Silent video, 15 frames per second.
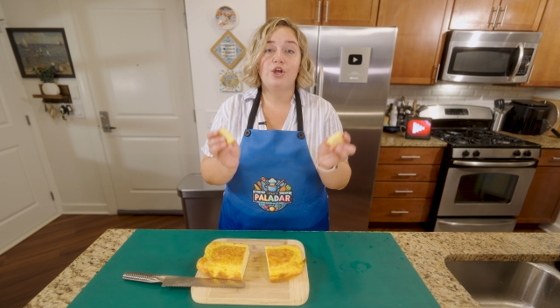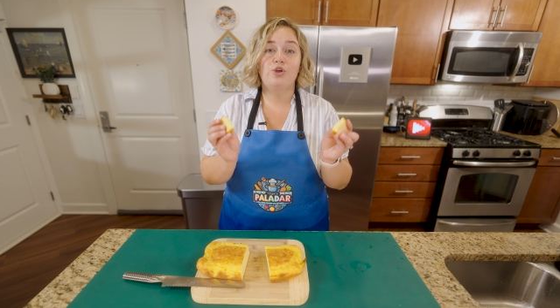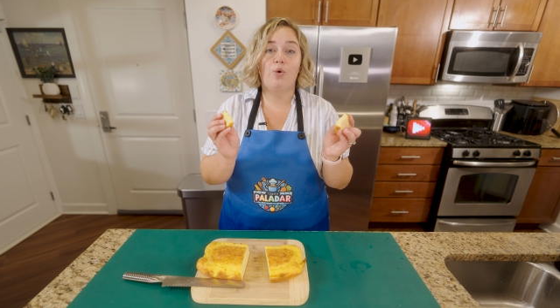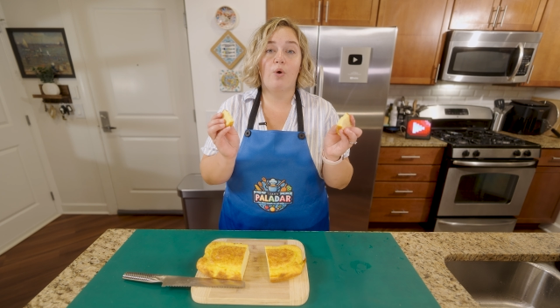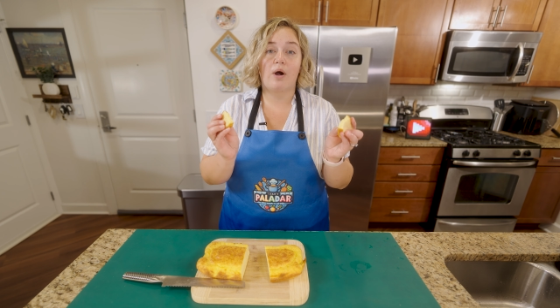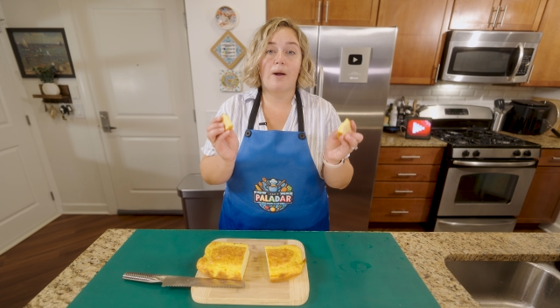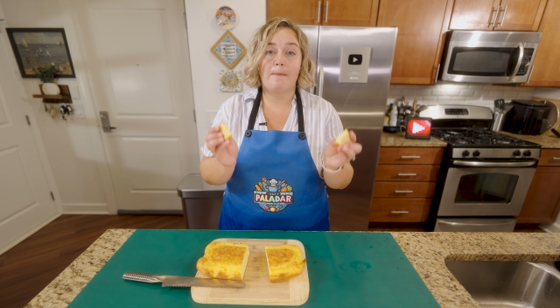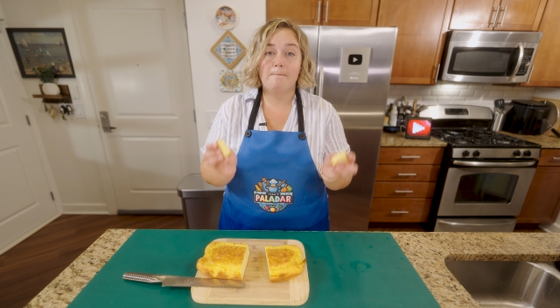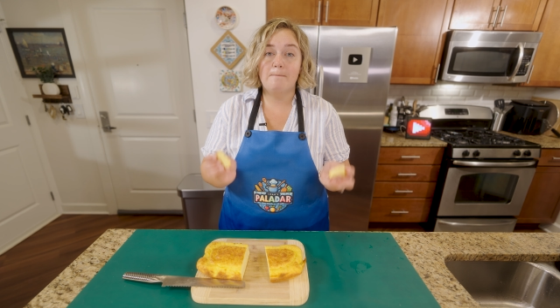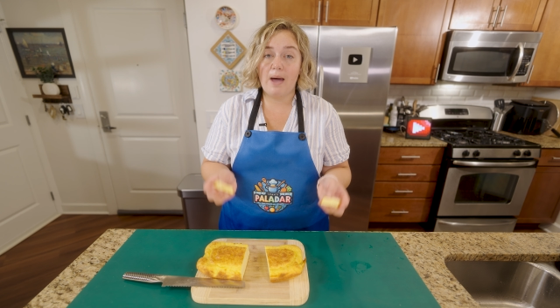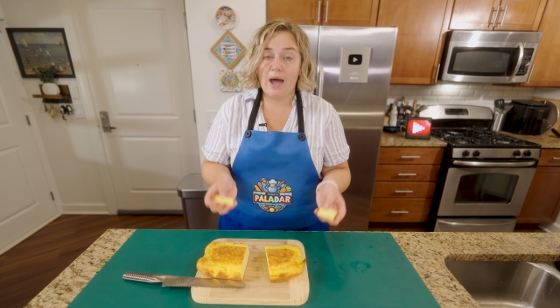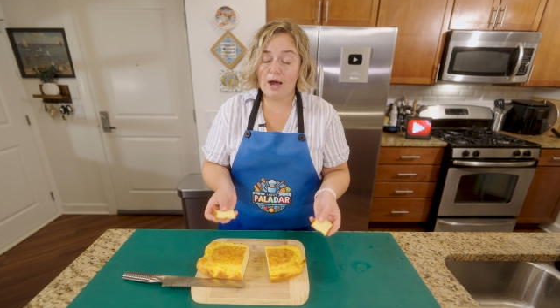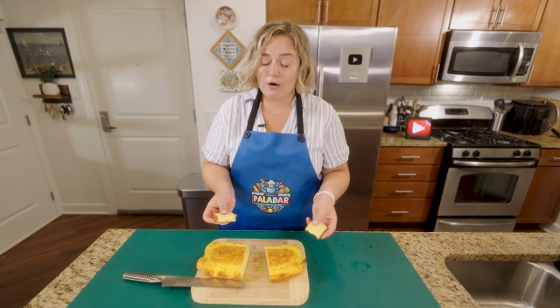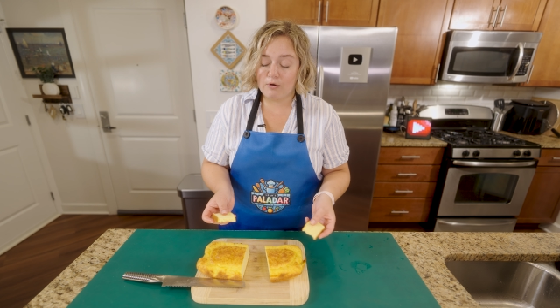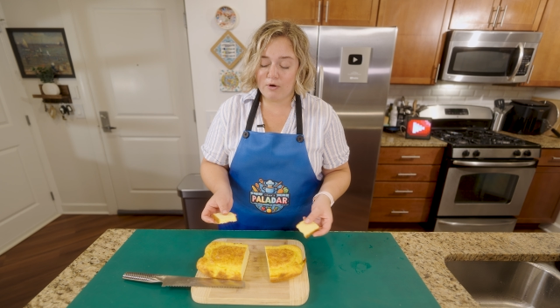your
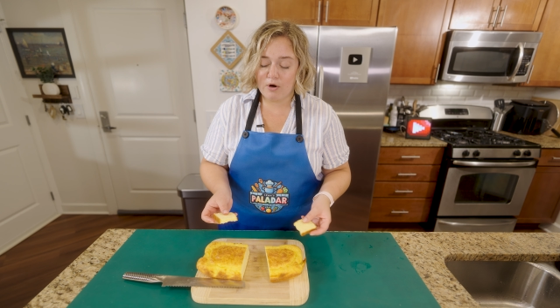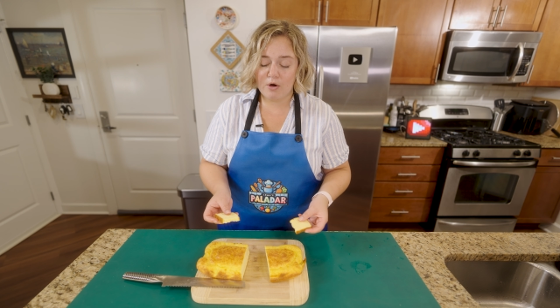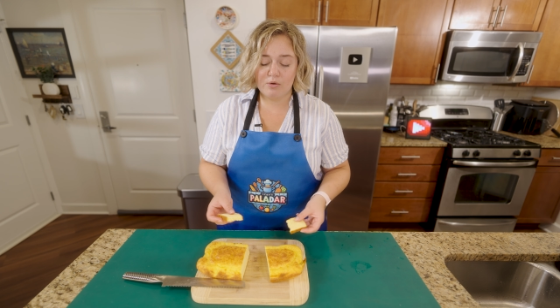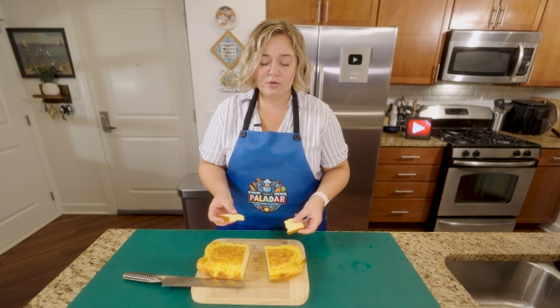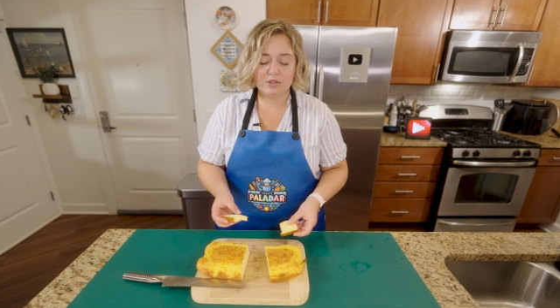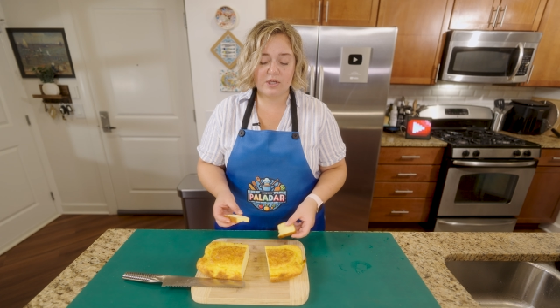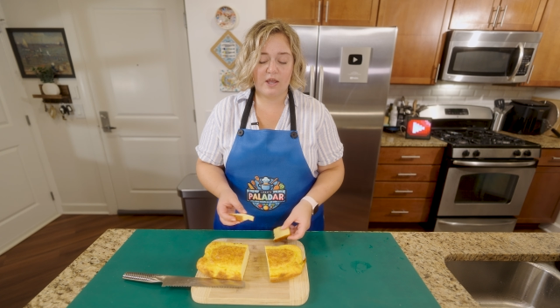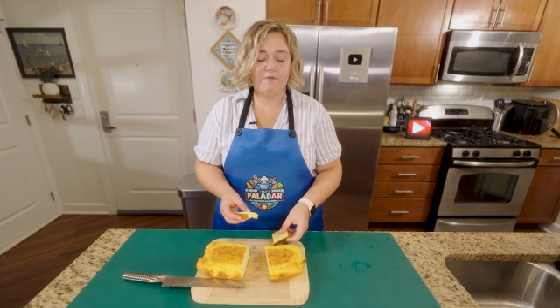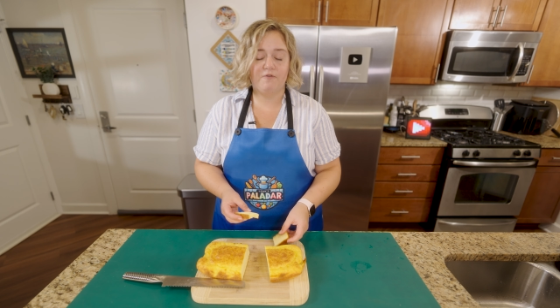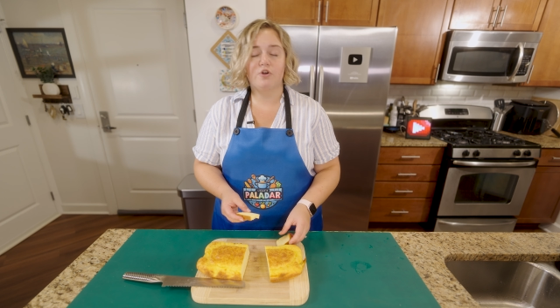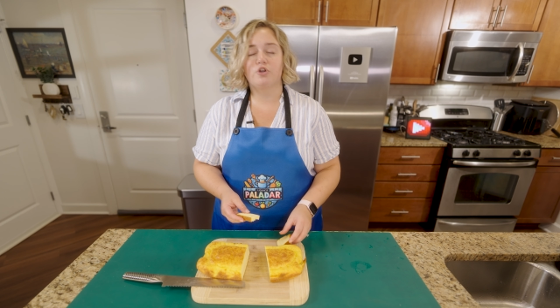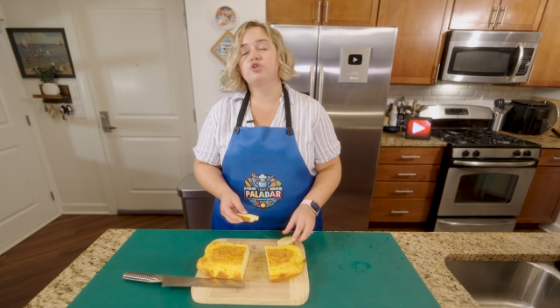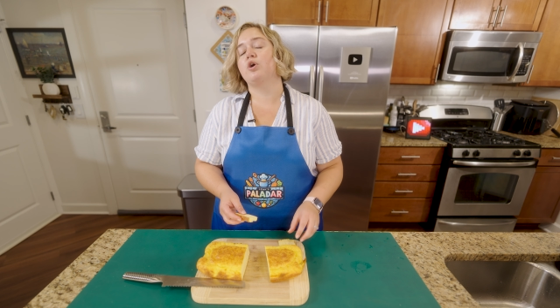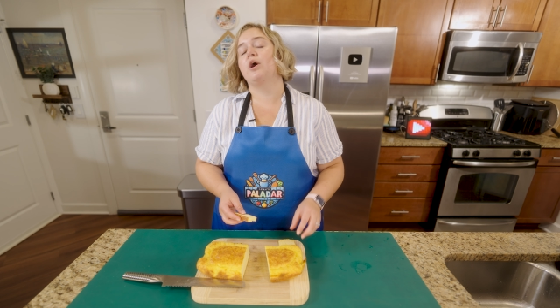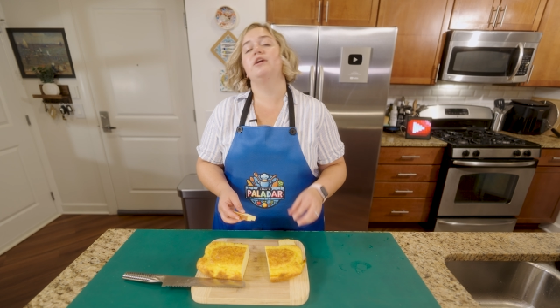macros, if you're
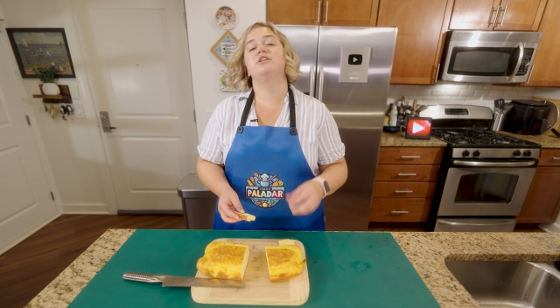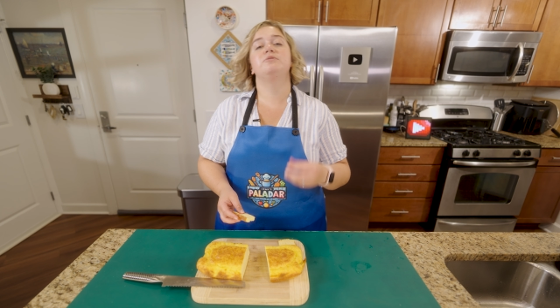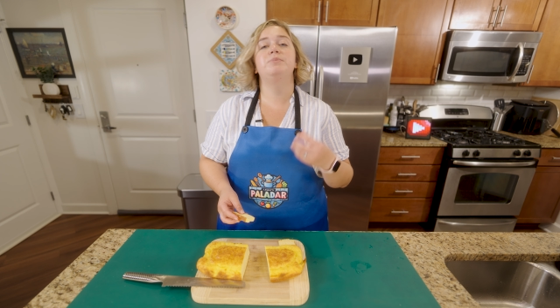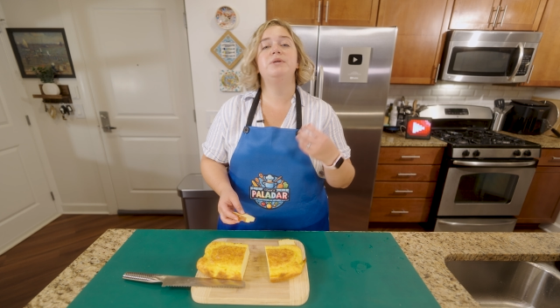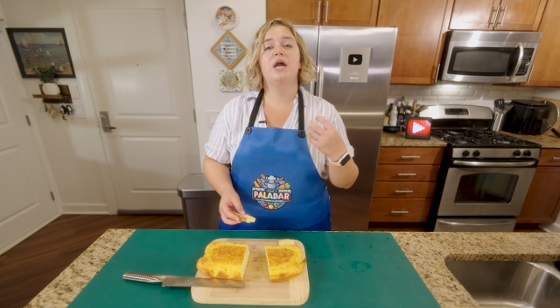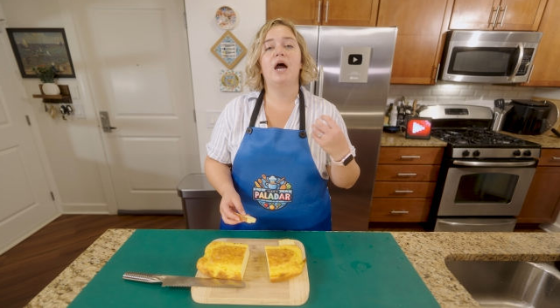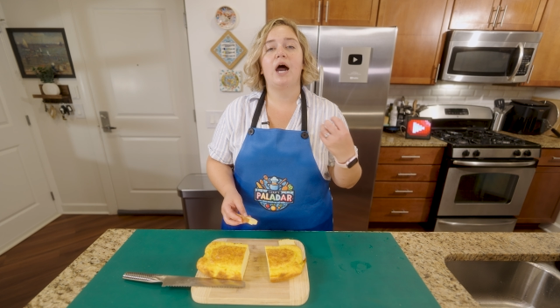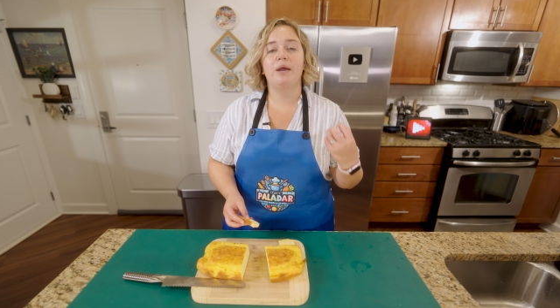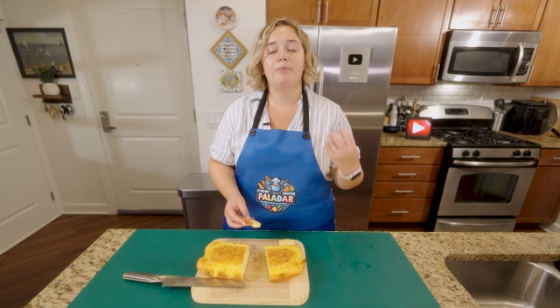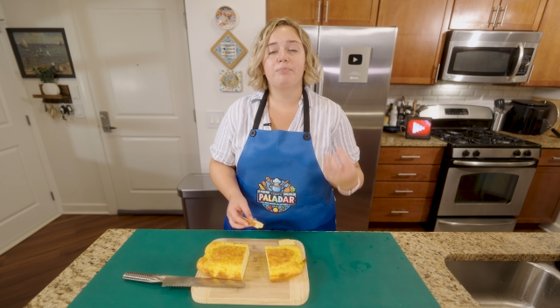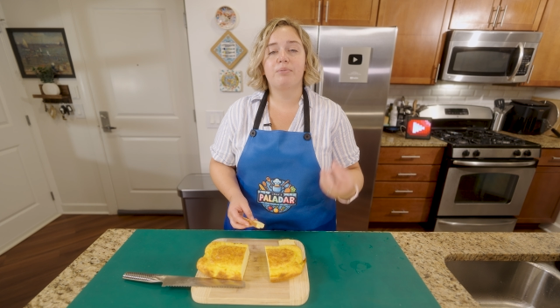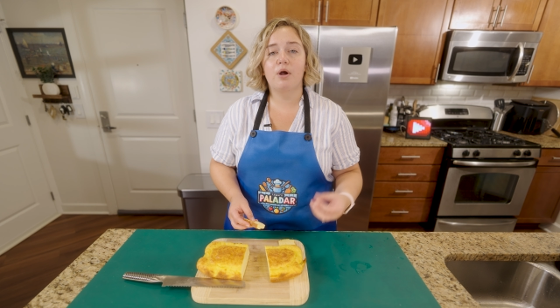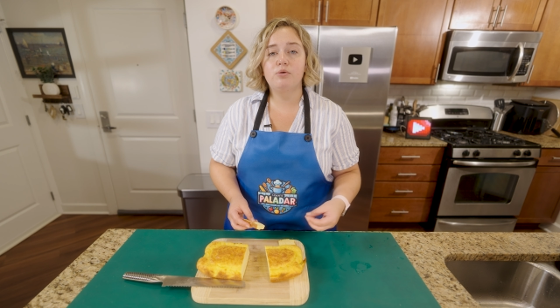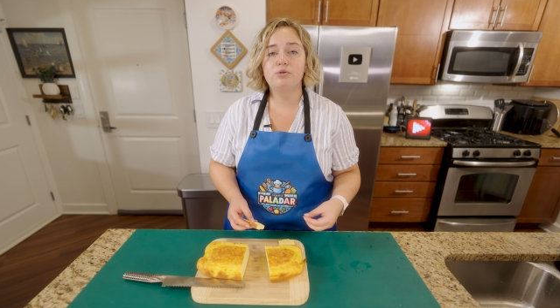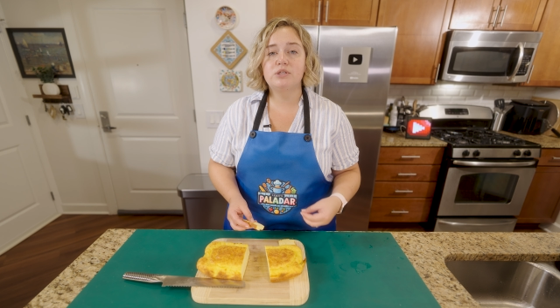trying to be high
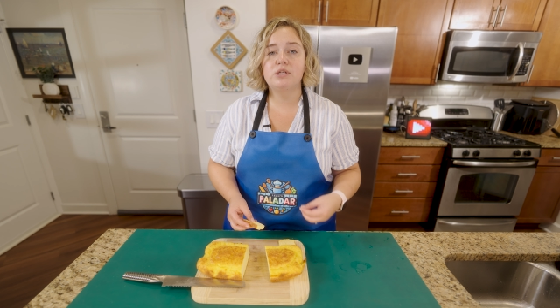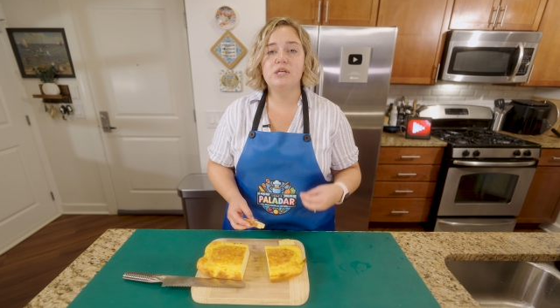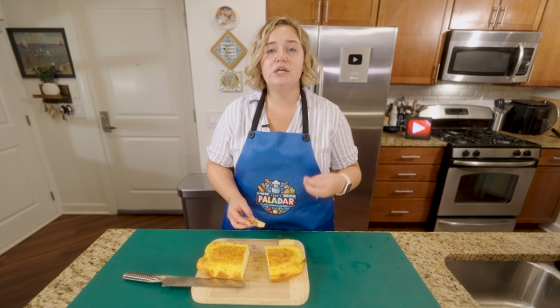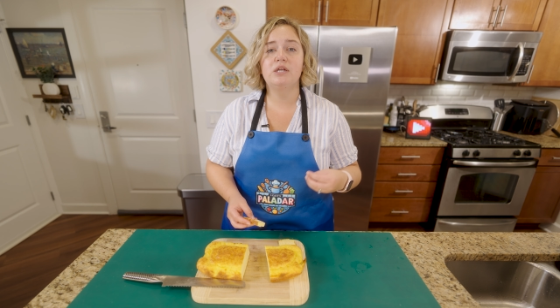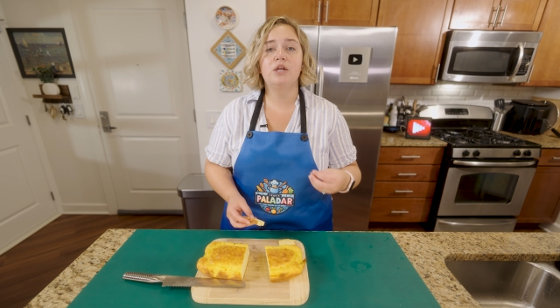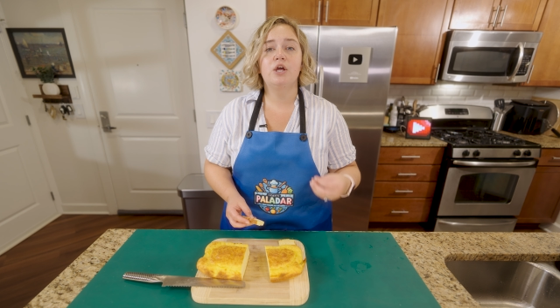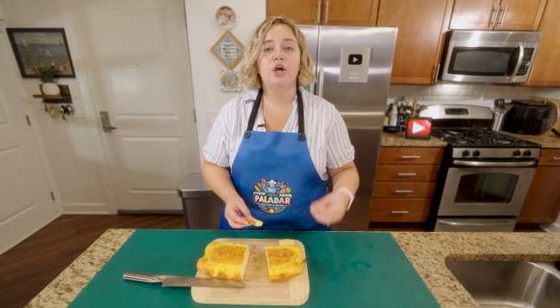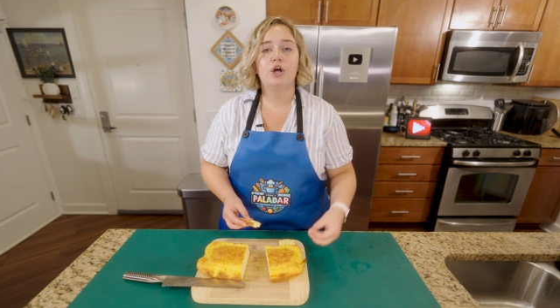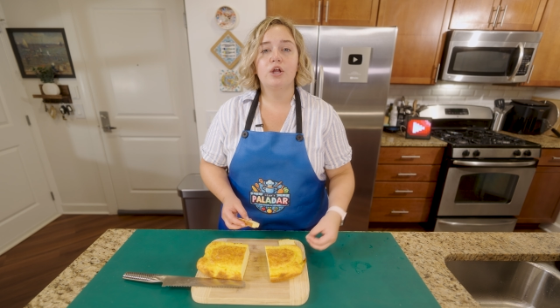protein,